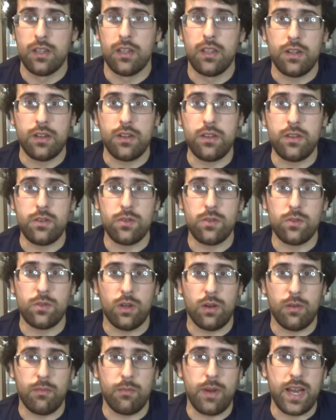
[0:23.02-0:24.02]

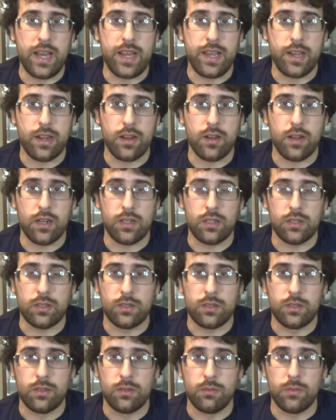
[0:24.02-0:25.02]
new My Hero
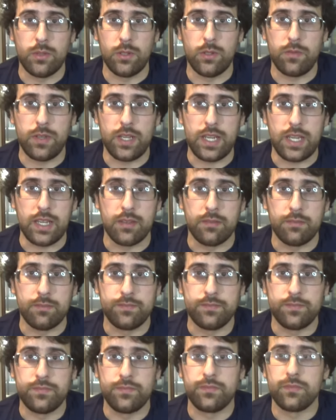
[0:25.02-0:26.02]
movie
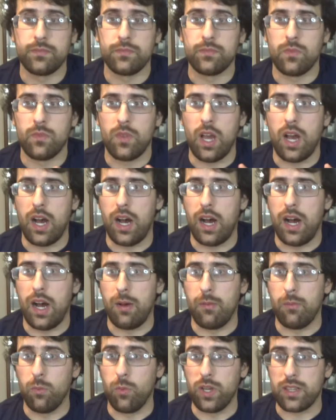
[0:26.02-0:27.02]

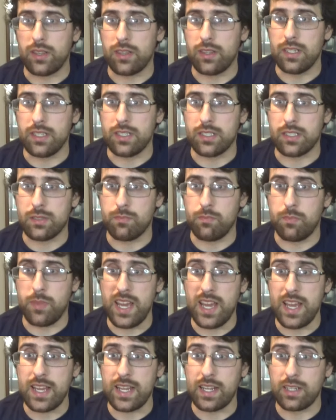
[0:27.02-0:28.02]
um, with this
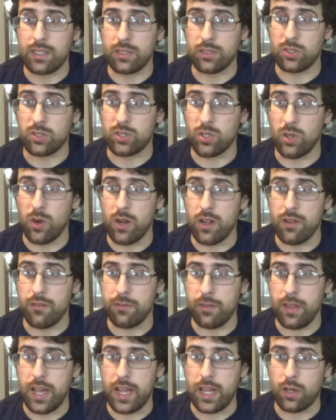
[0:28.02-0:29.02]
big sort of
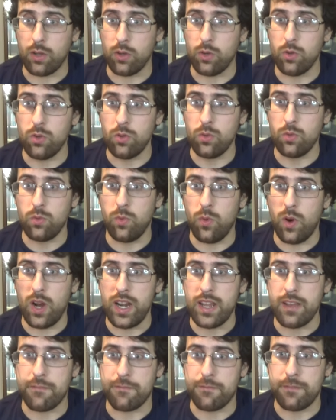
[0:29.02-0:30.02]
like, oh, what
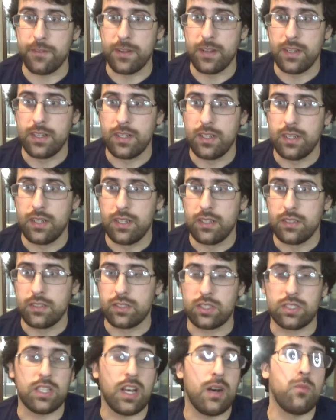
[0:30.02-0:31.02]
if
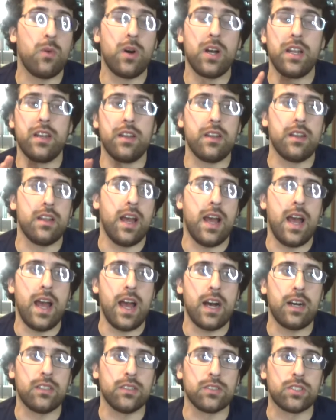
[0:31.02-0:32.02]
someone
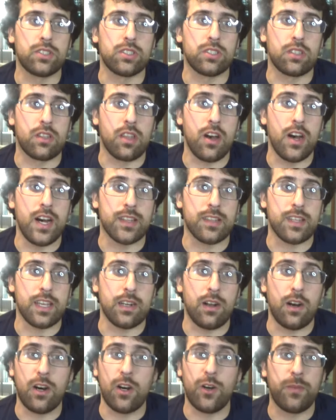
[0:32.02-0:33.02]
else thought that
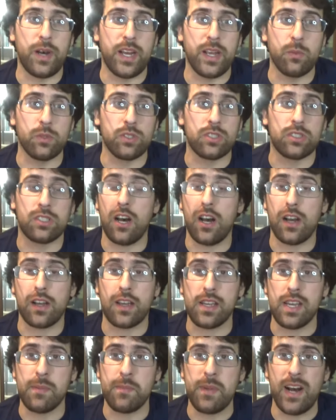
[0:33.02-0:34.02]
All Might was
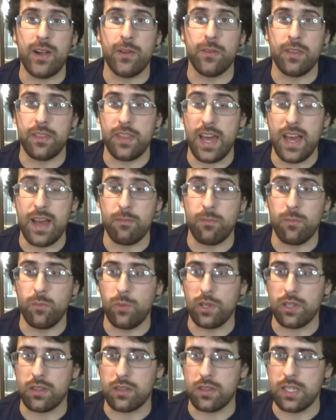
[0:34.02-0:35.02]
talking about them
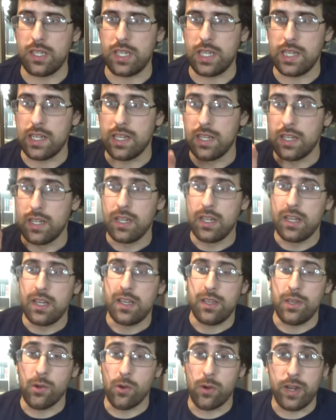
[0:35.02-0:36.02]
with the
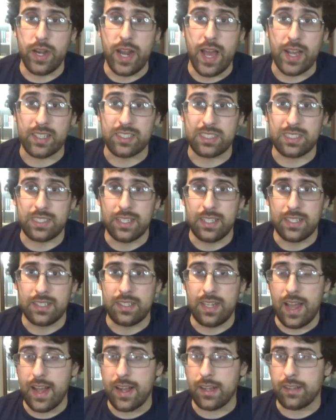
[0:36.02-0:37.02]
You're Next
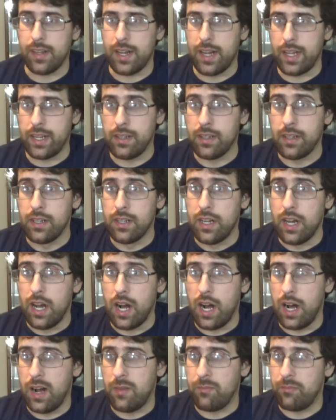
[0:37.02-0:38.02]
tagline.
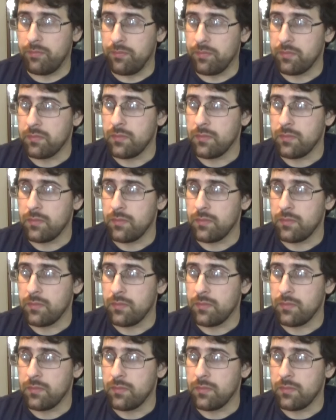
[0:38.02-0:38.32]
Um,